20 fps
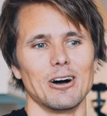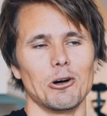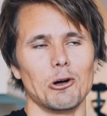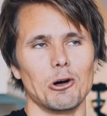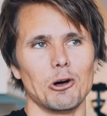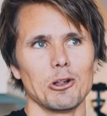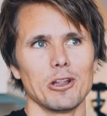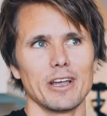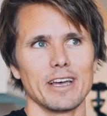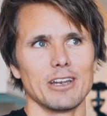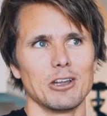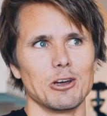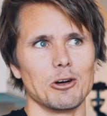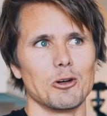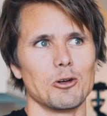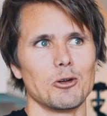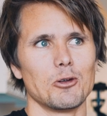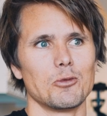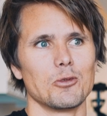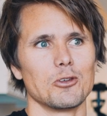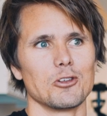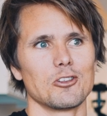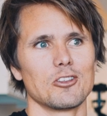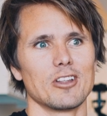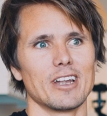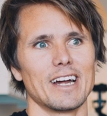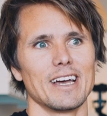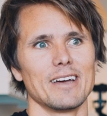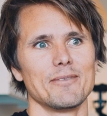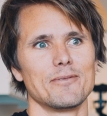All I know was
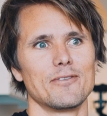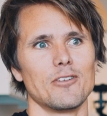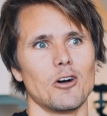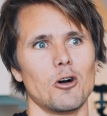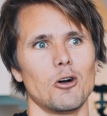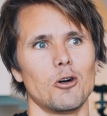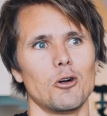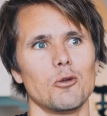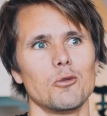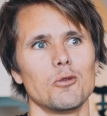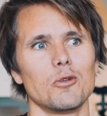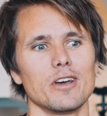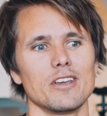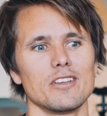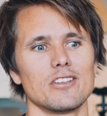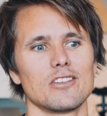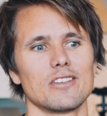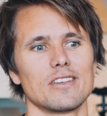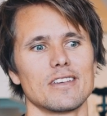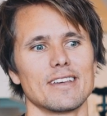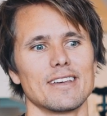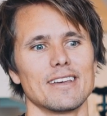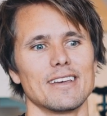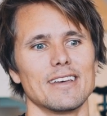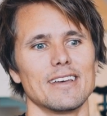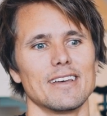that I've always